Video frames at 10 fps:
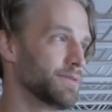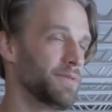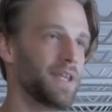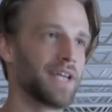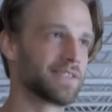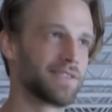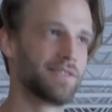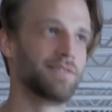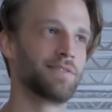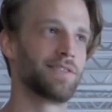
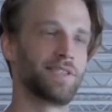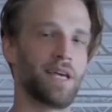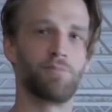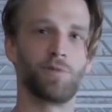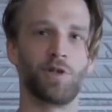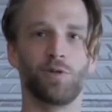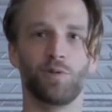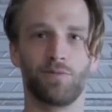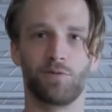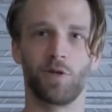that's step
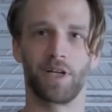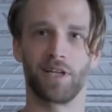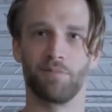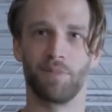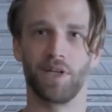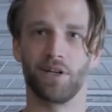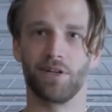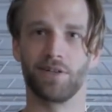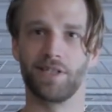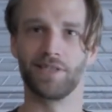two of drinking a
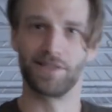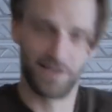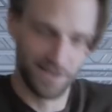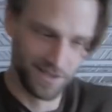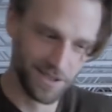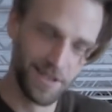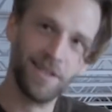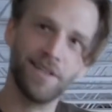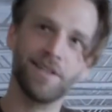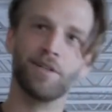beer is
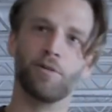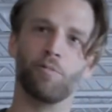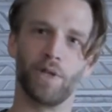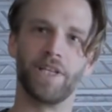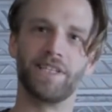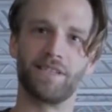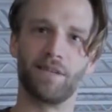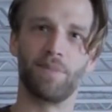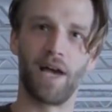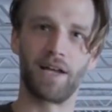release
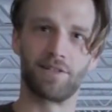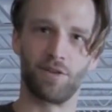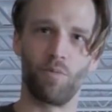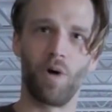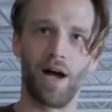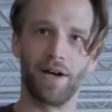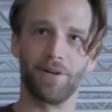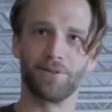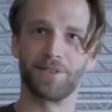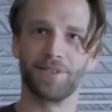it back to the
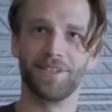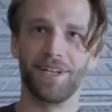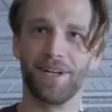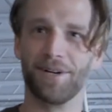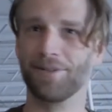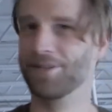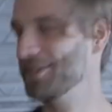wild, you know.